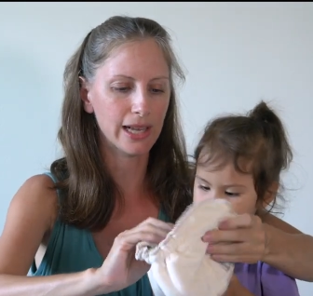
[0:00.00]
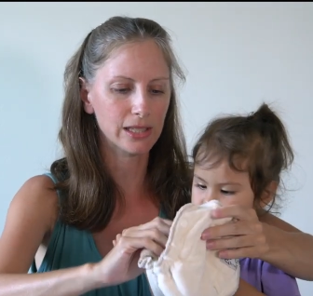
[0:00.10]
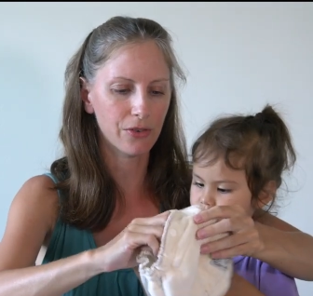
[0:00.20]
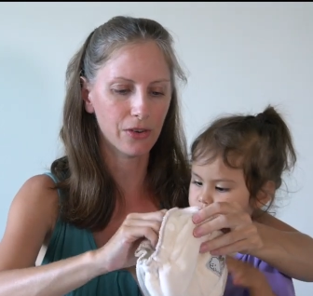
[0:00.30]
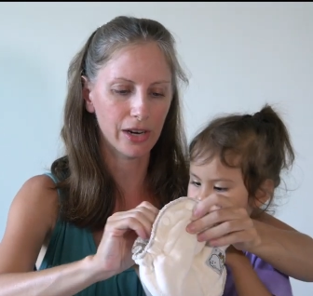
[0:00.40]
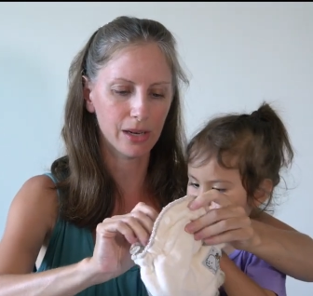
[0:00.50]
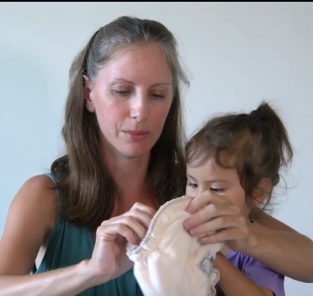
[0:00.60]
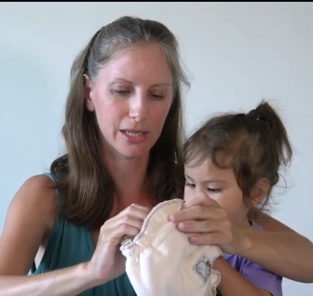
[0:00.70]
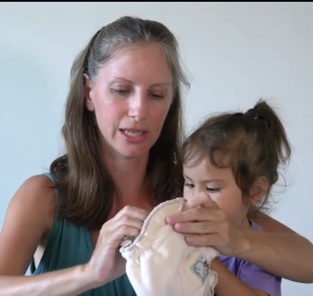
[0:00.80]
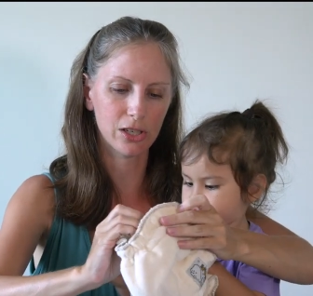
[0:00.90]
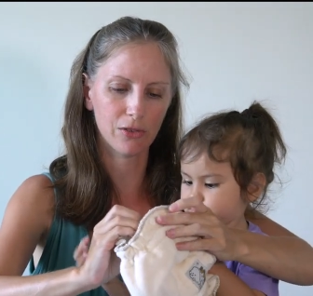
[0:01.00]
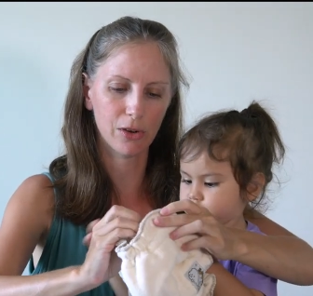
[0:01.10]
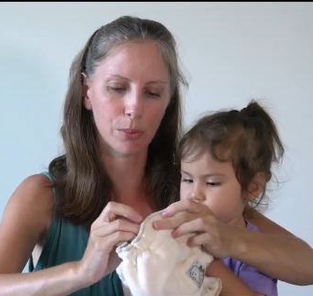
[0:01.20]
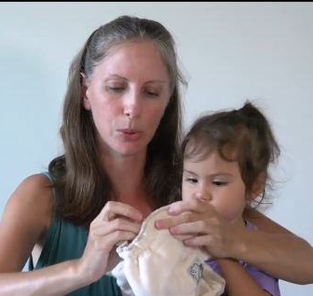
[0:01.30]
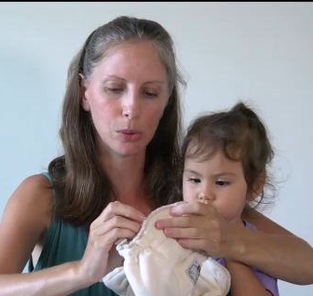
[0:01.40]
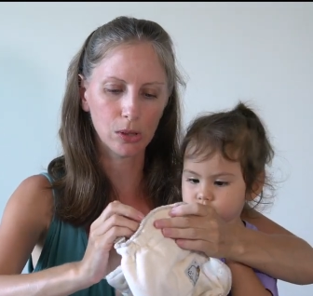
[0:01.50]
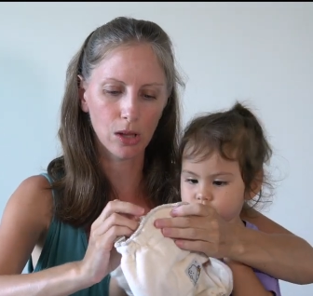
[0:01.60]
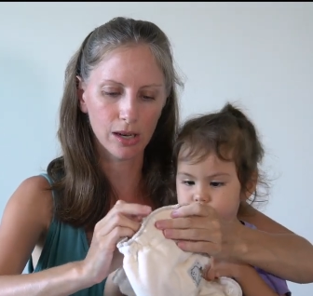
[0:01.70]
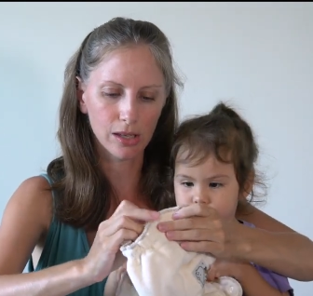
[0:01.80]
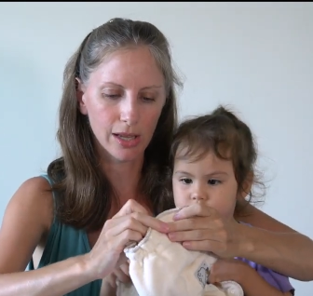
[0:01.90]
Speaker 1: ask for a recommendation of a
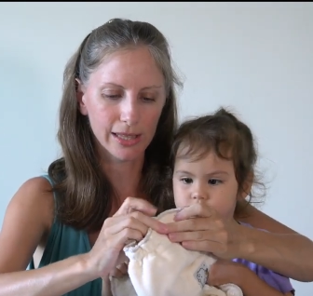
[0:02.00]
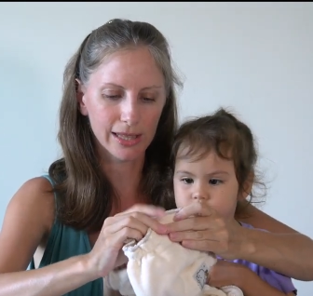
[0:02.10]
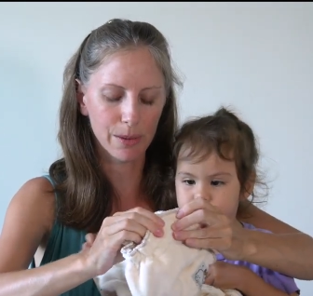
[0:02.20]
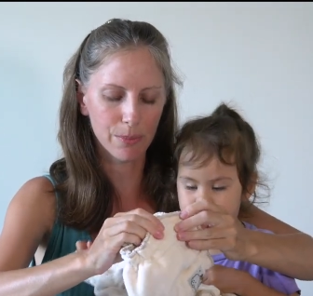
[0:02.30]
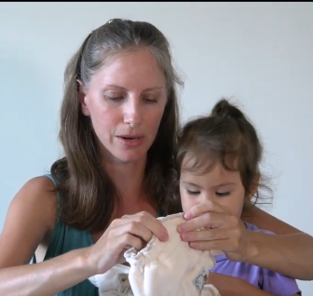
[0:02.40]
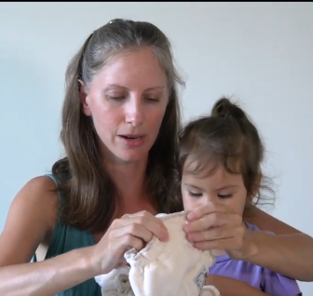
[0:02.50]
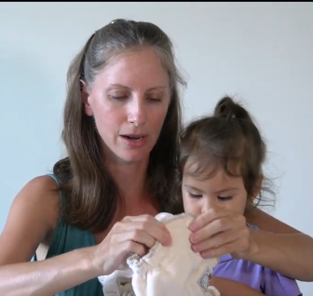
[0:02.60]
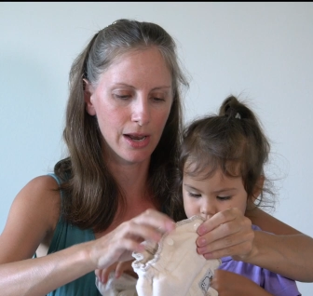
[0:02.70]
pull-on cloth diaper,